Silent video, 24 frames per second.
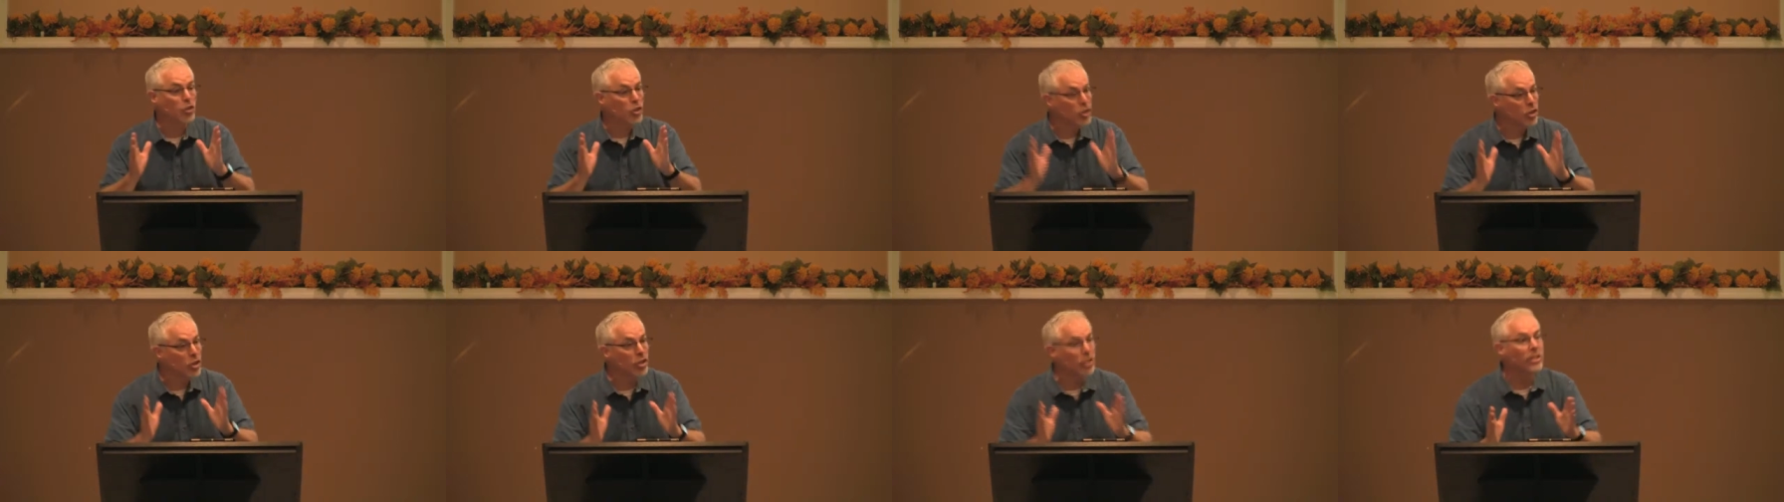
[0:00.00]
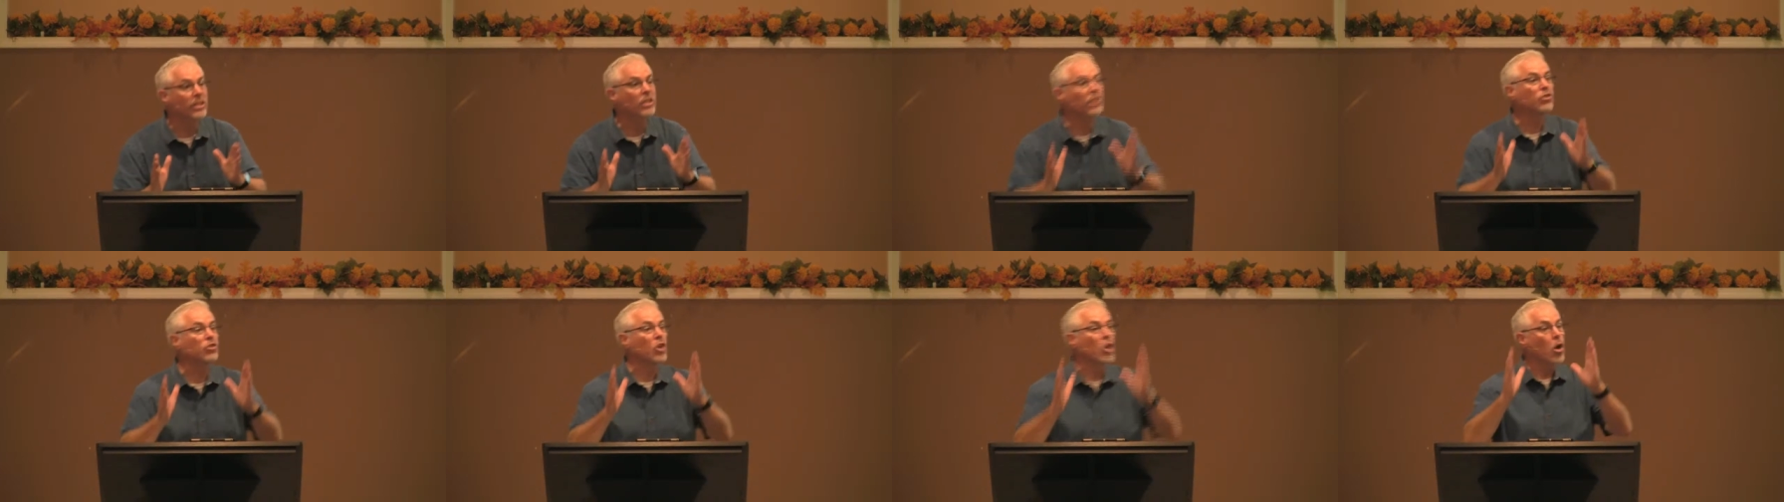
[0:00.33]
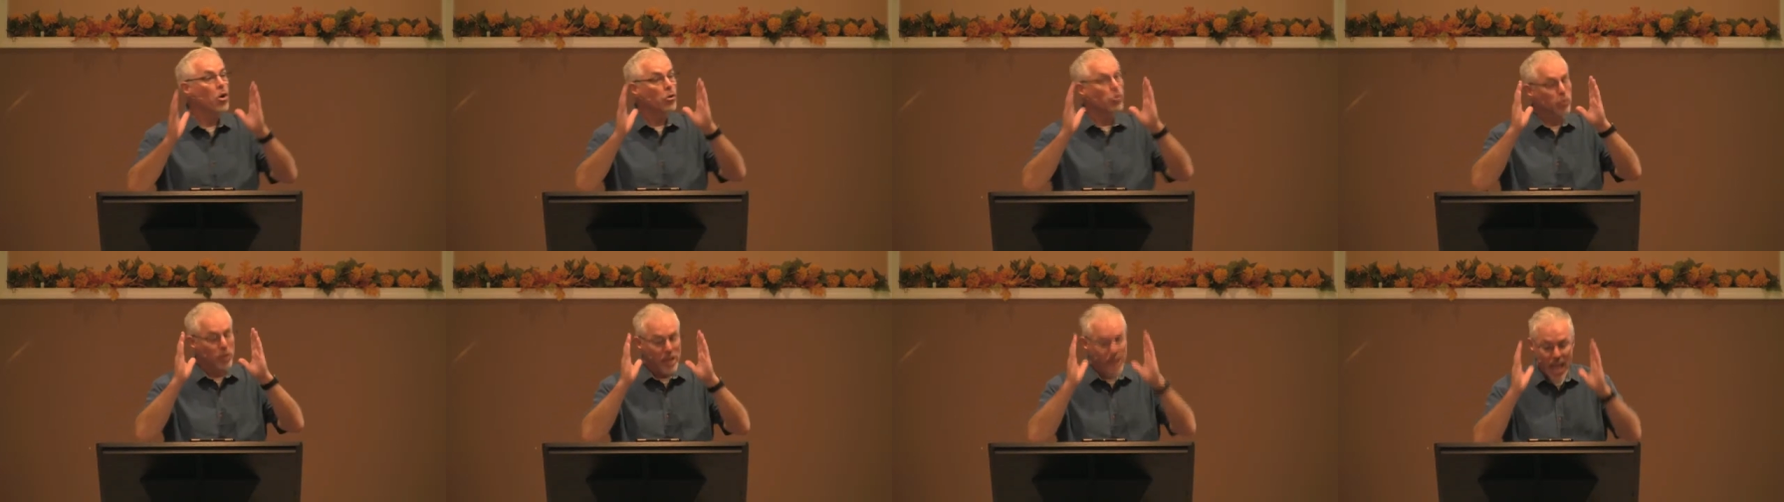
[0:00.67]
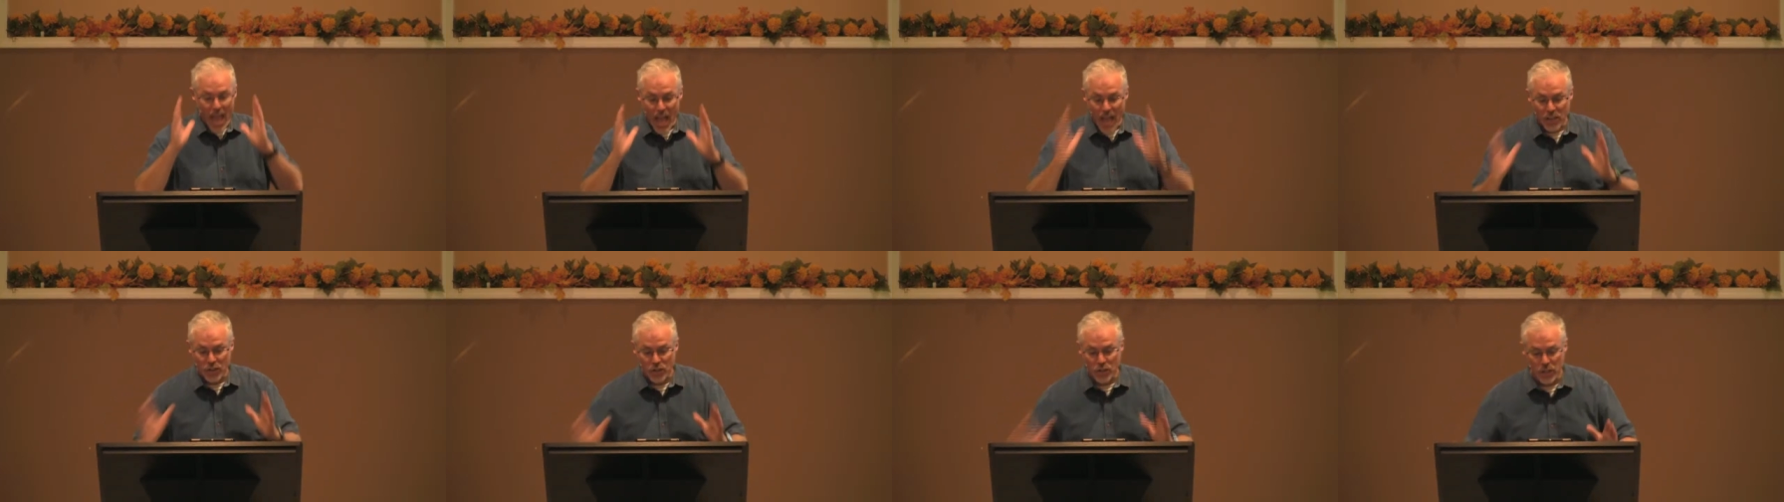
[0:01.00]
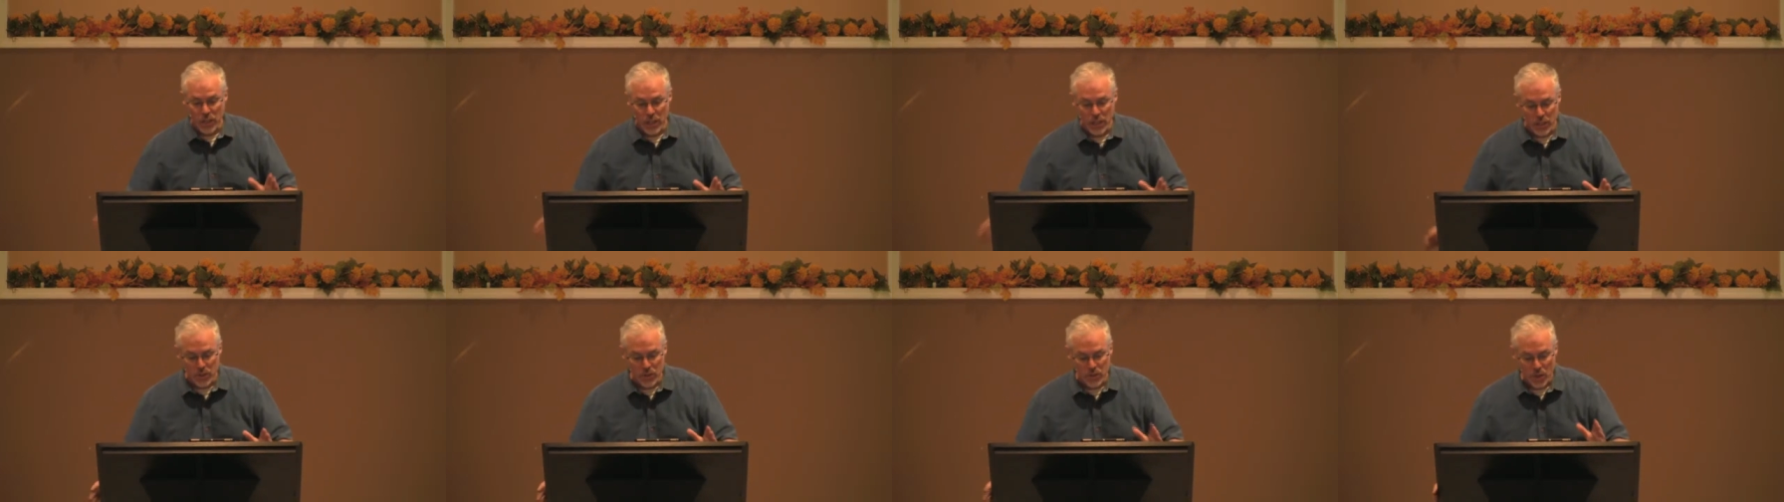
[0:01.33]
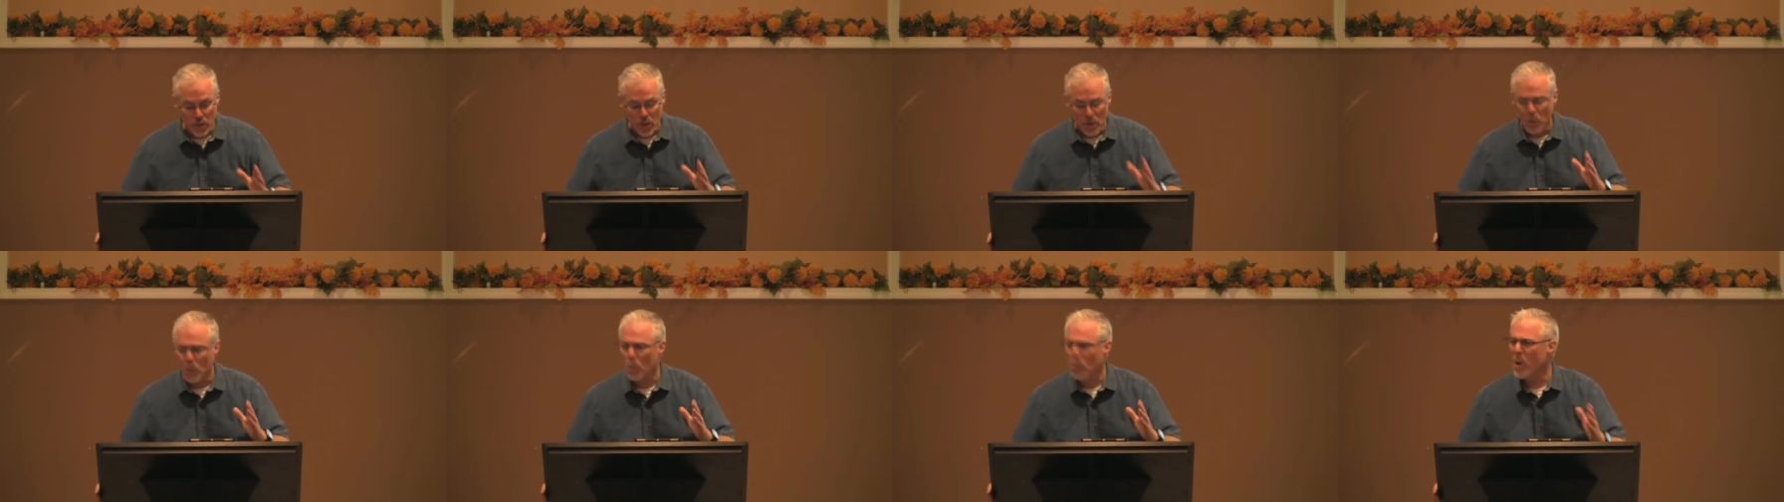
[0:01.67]
to goodness reaction is
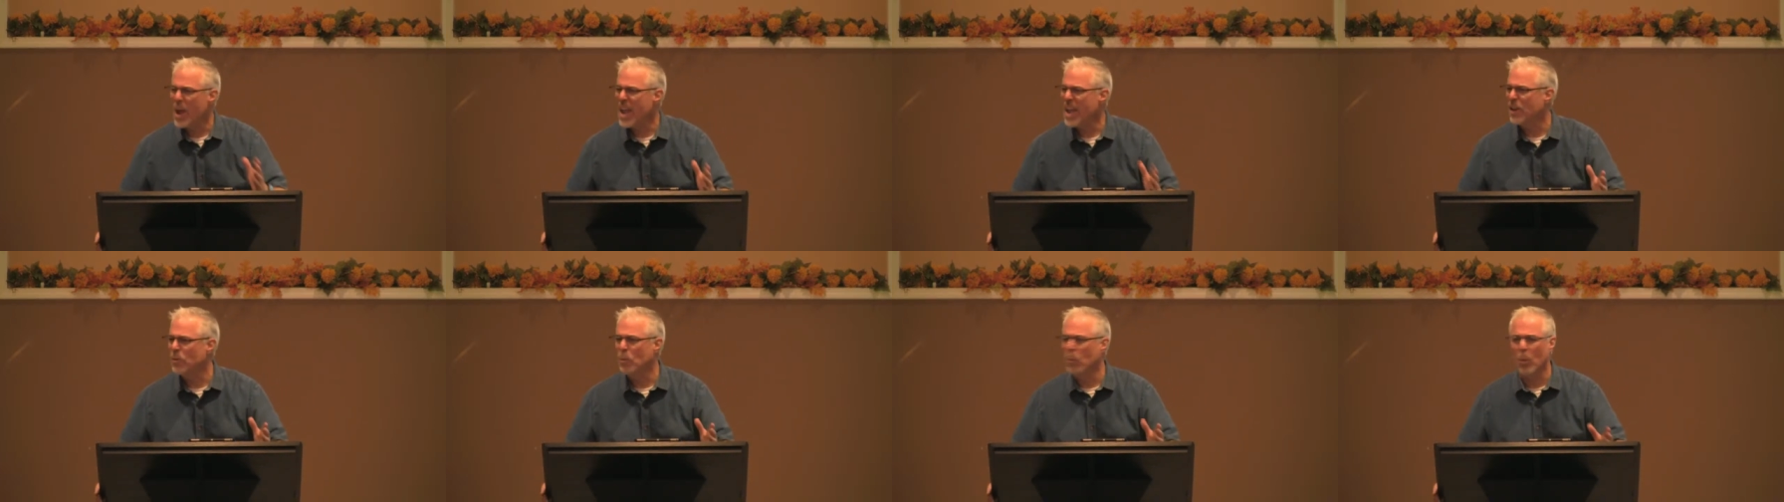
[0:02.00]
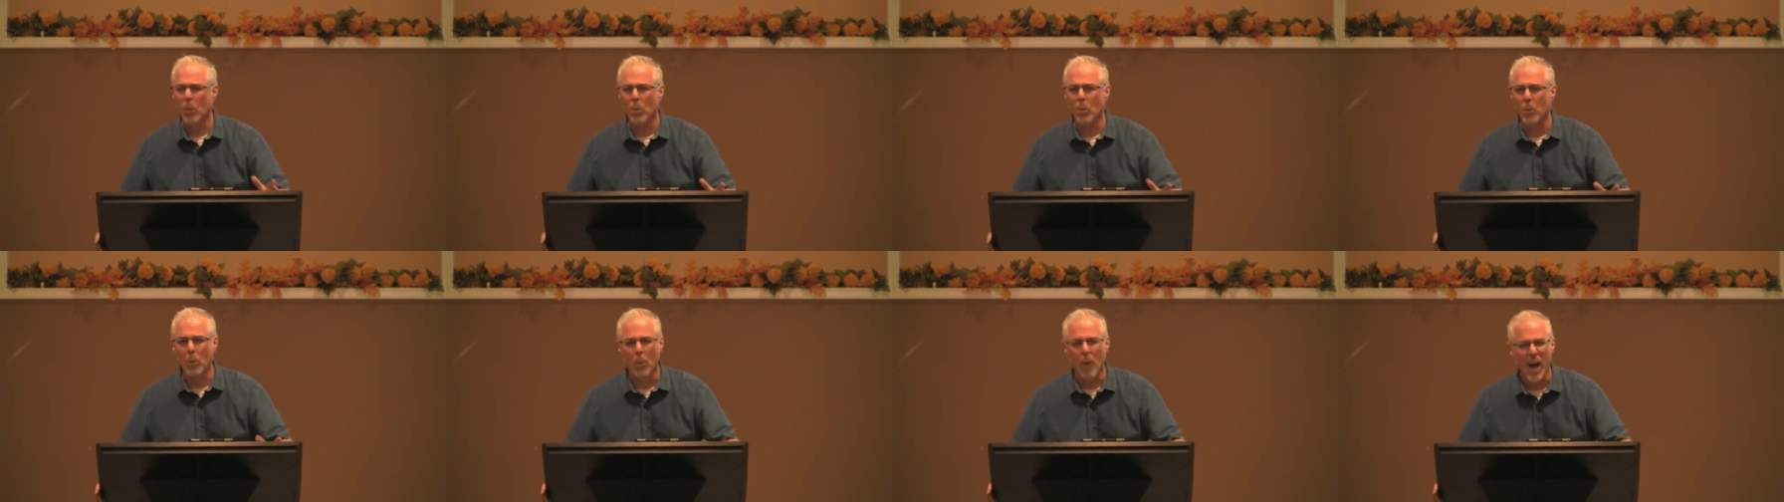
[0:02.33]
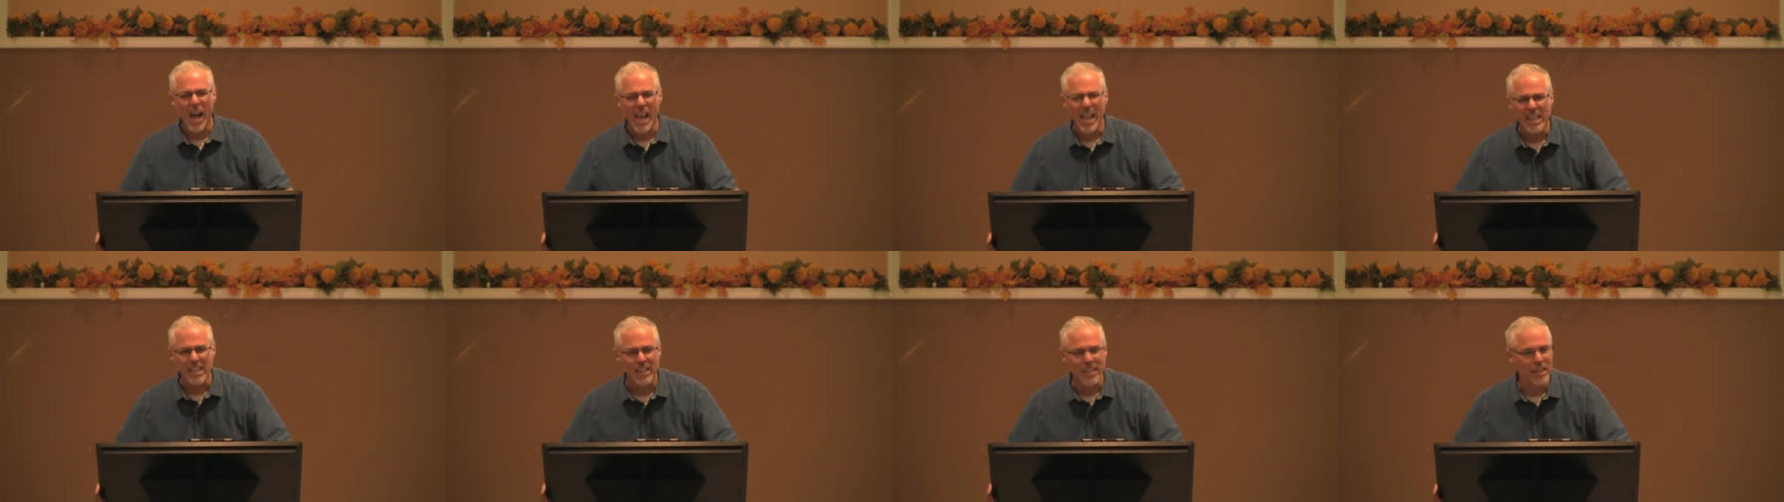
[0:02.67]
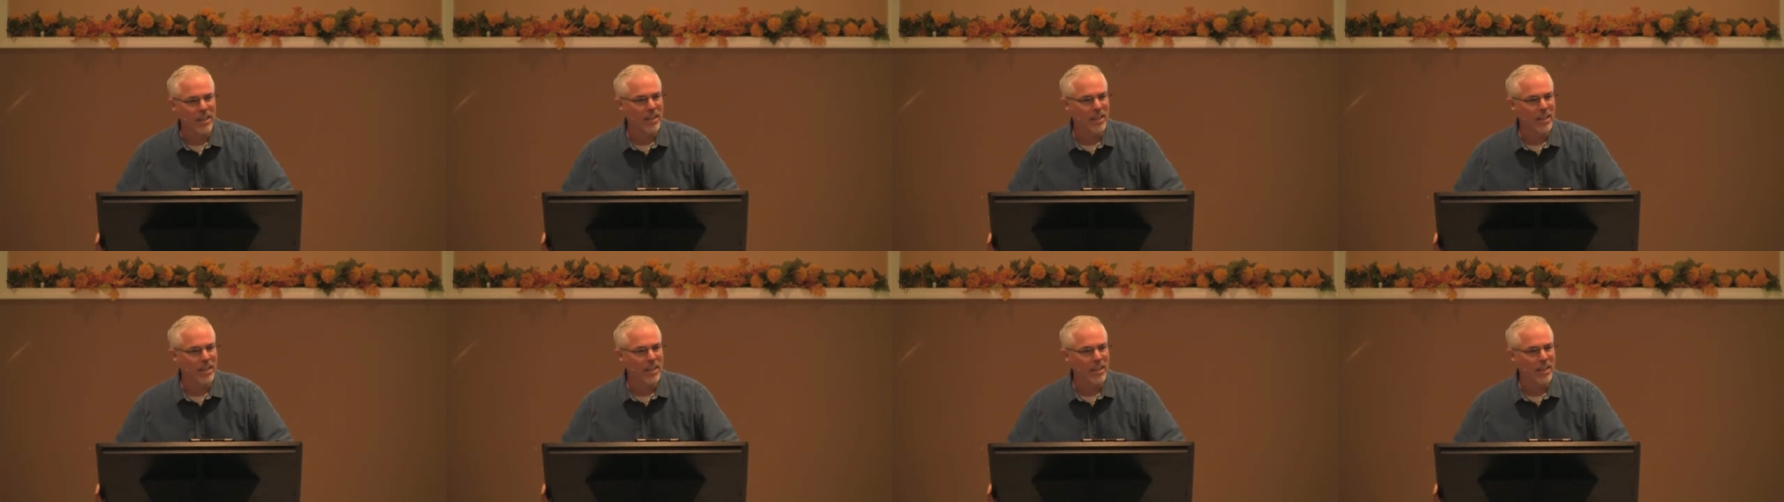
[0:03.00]
wait, what?